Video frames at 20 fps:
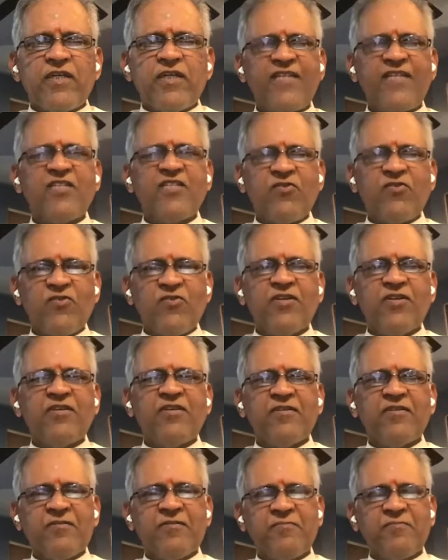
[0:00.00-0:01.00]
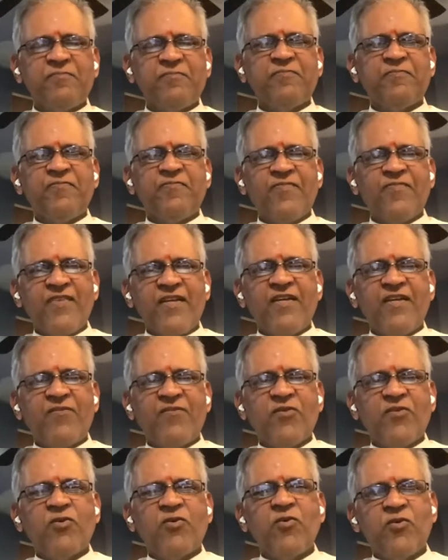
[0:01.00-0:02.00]
from the right side. That's
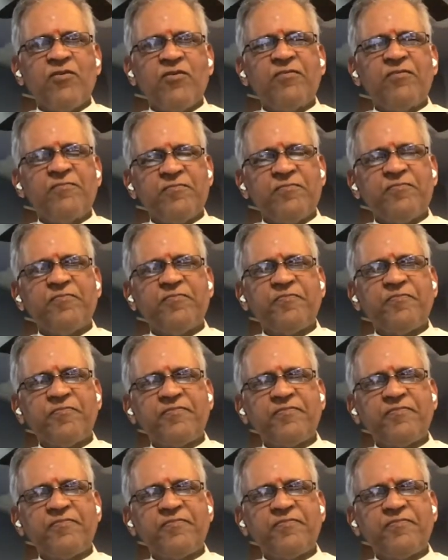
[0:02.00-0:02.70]
our goal.